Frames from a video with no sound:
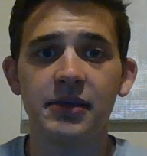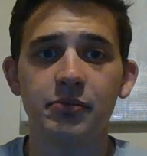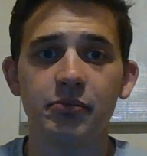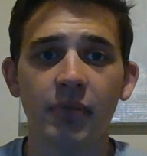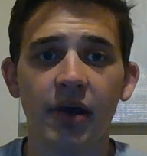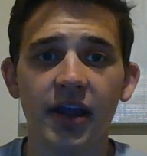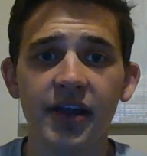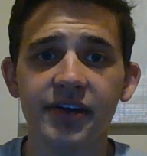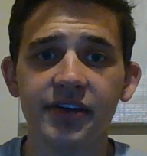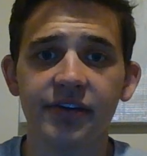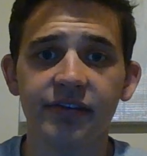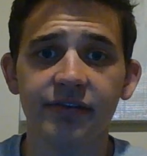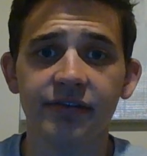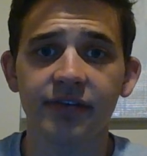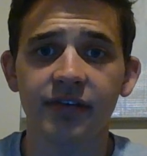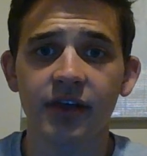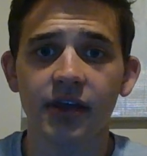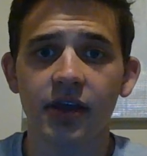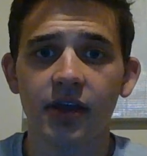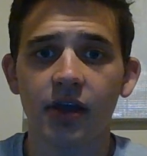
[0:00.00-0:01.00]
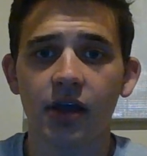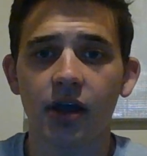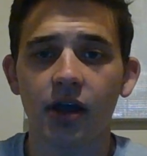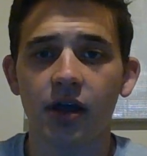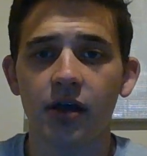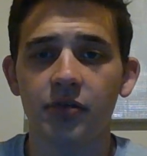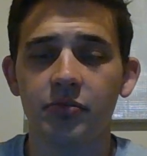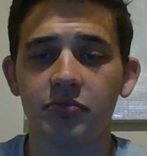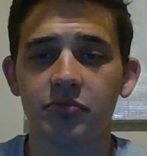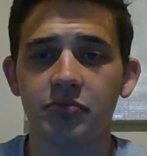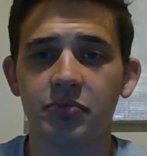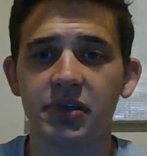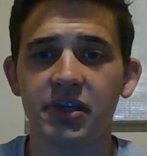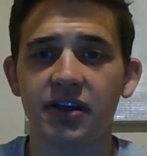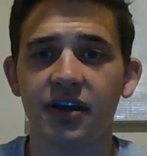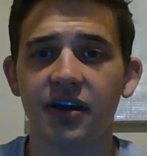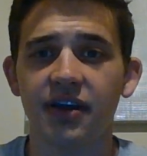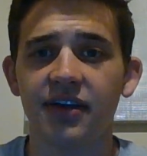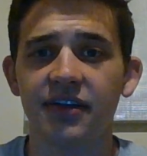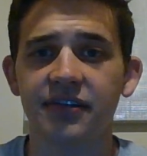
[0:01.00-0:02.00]
he might have,
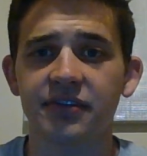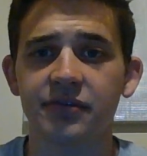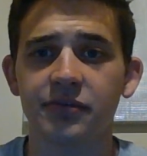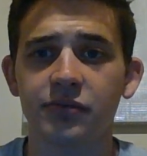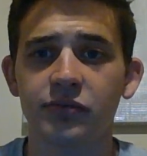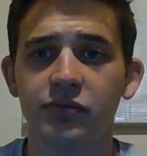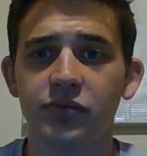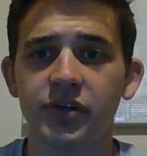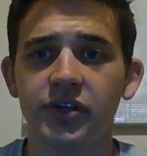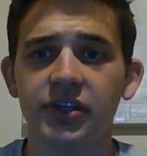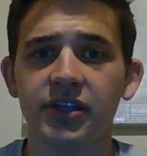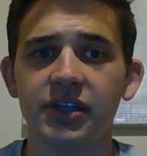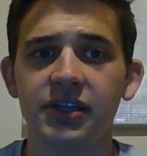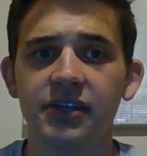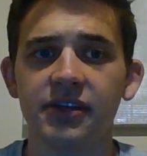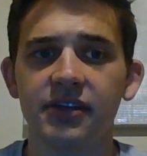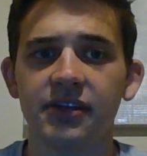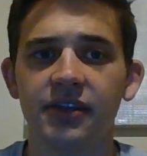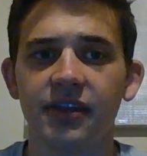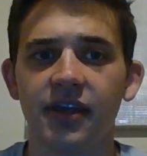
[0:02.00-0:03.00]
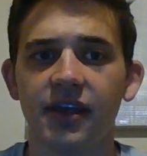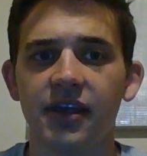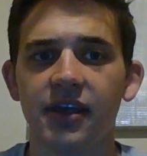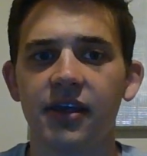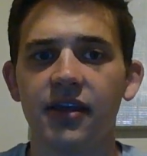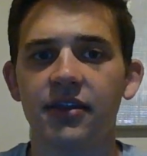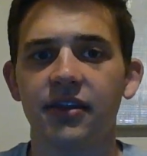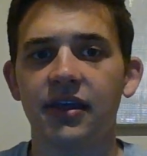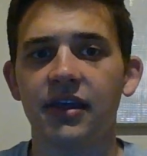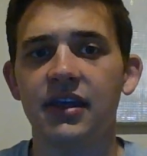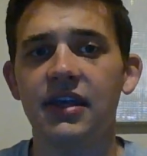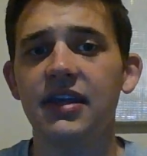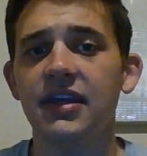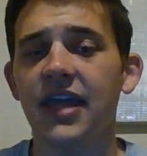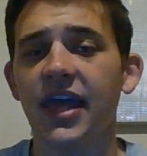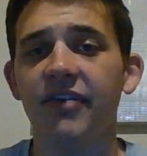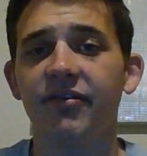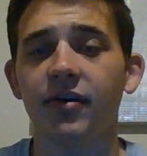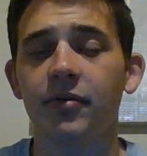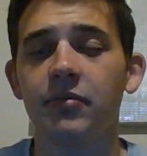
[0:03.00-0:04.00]
because really the Heat
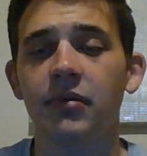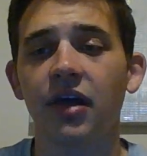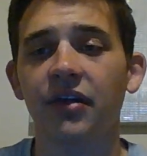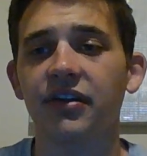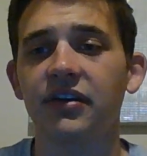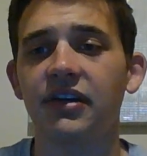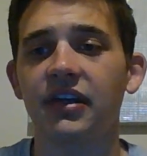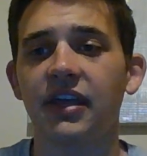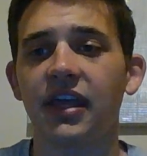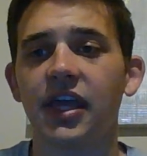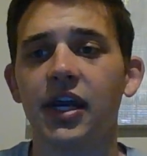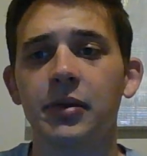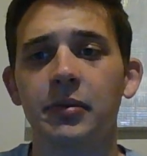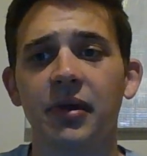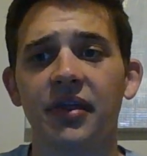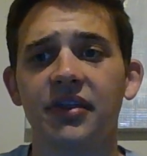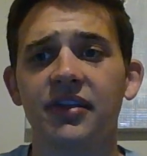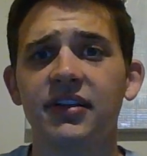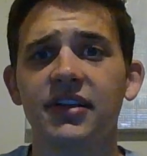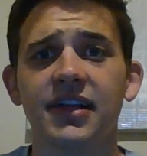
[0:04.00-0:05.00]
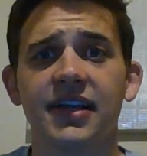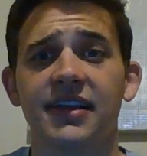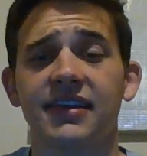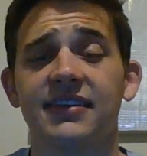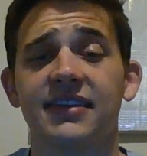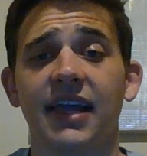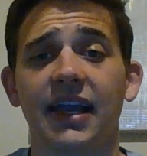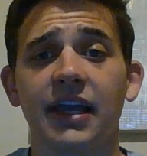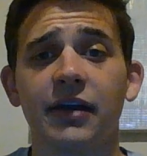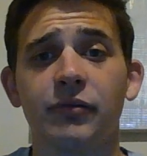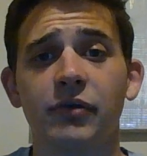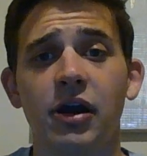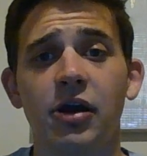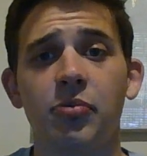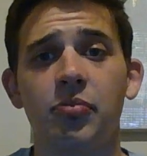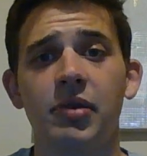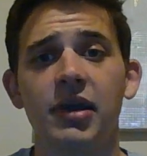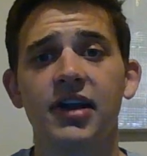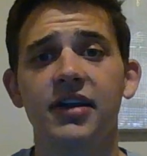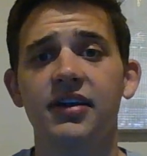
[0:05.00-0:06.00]
gave up nothing to get him. I think like a
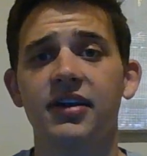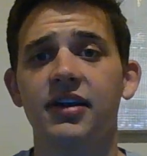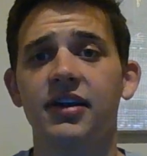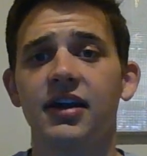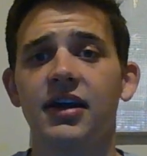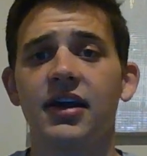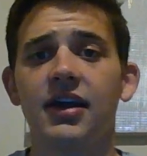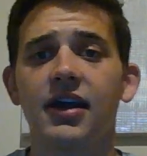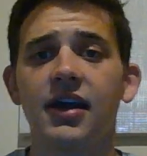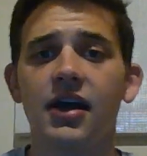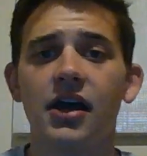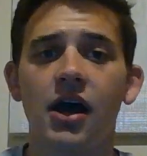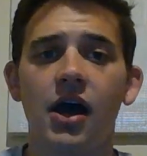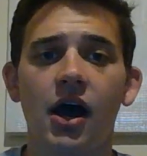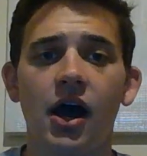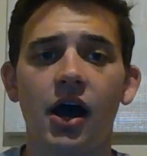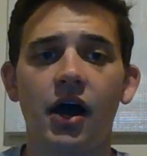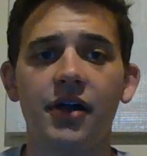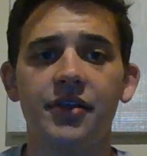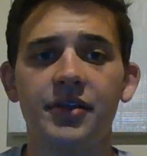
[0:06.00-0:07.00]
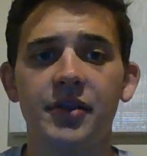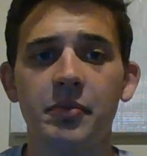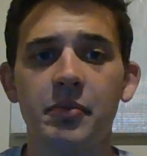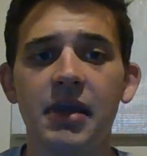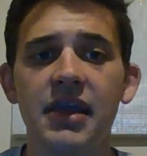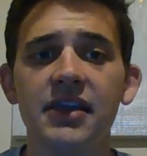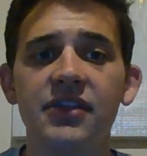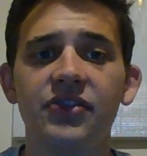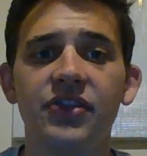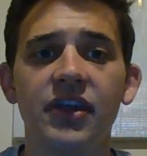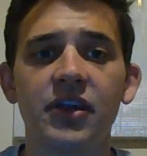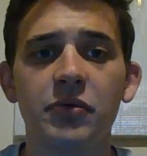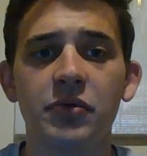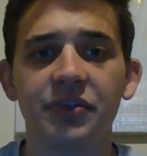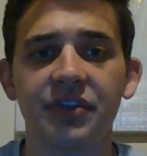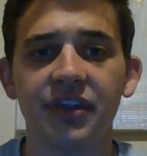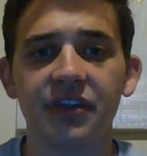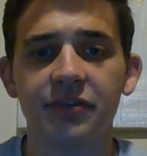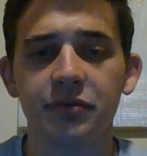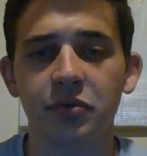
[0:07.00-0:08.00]
second-round pick. The main thing
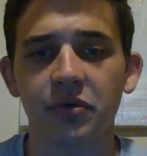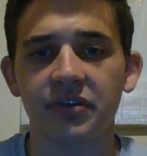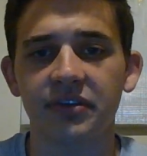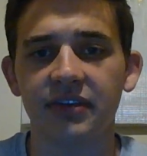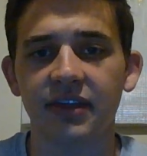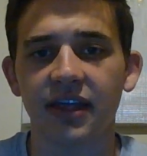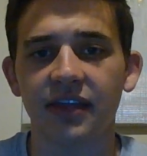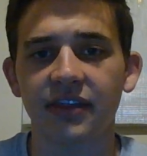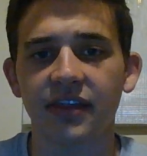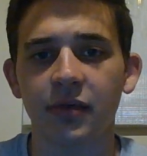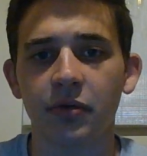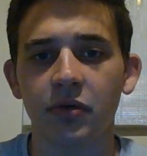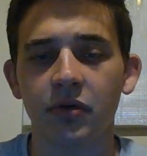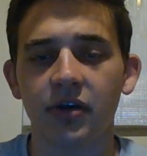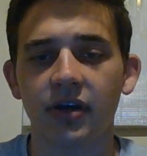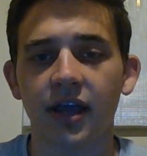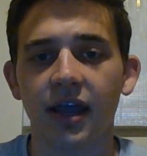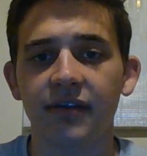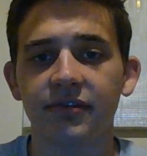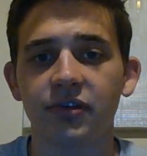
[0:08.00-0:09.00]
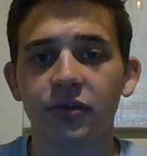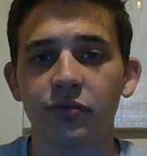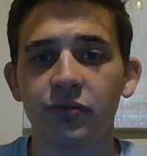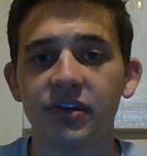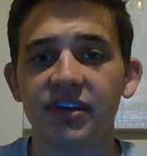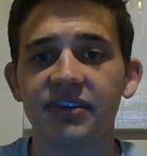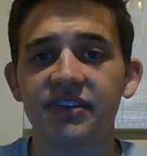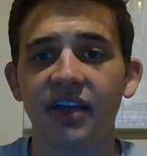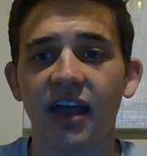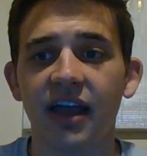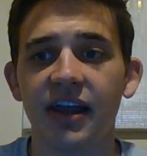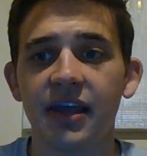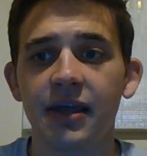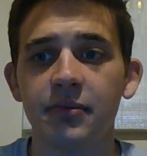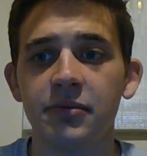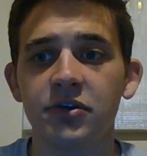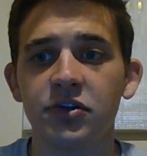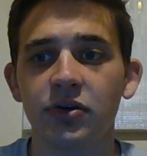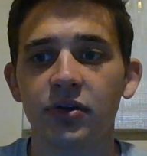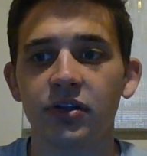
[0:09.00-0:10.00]
with this was that they were going to have to re-sign
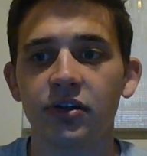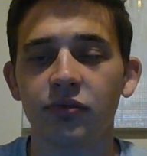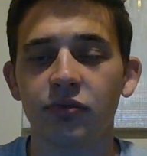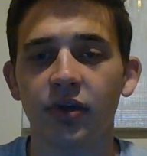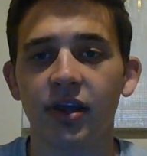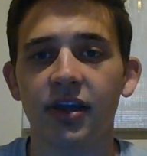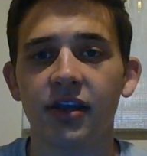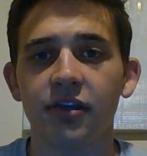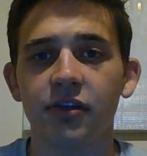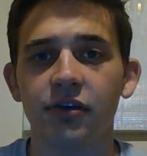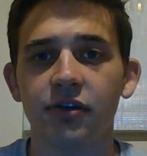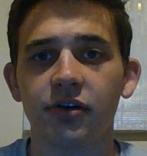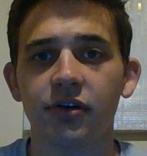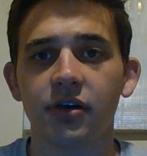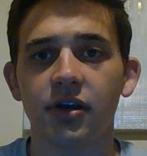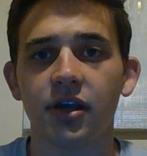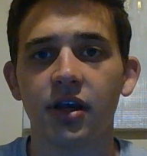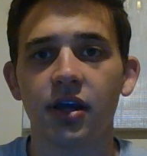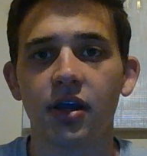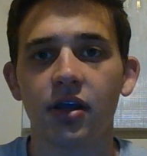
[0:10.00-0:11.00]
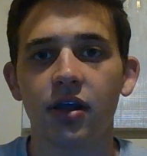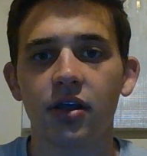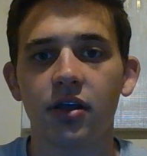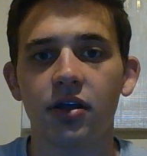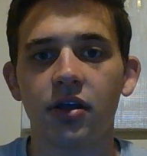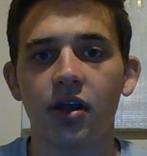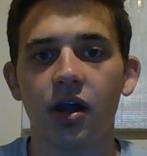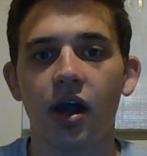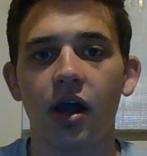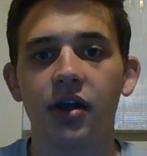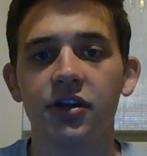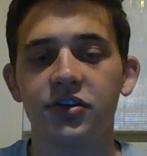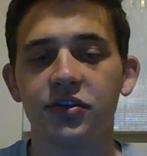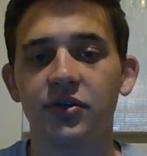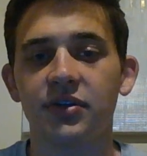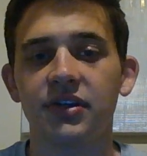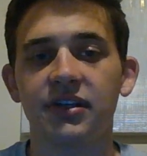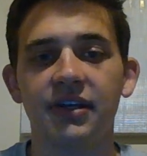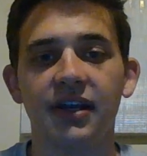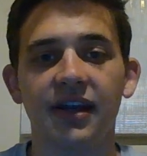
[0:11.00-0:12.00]
him during
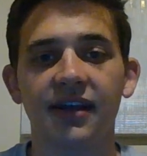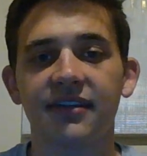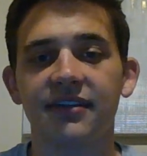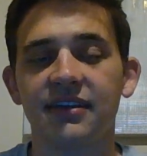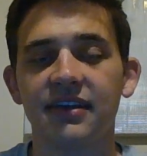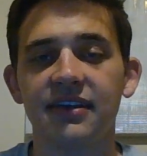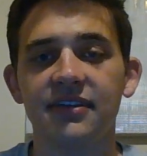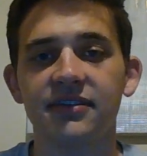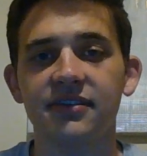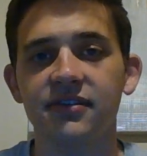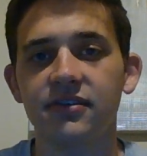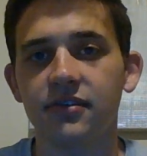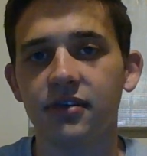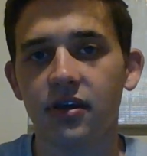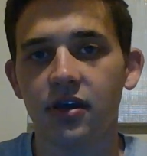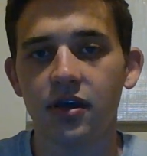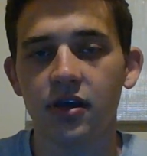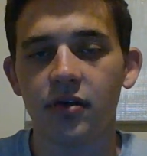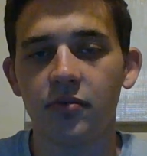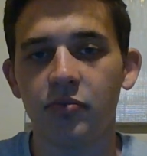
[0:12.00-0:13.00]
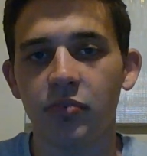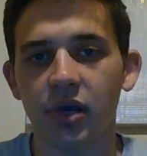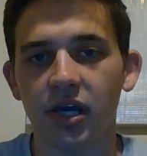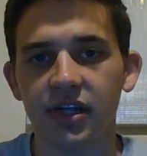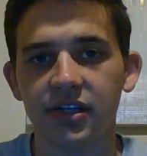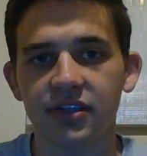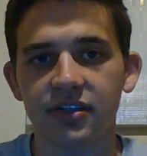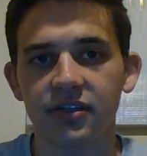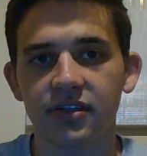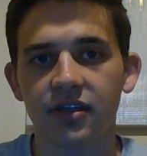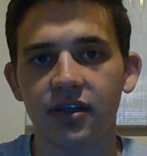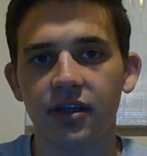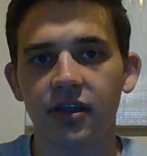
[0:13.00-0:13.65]
the next season, but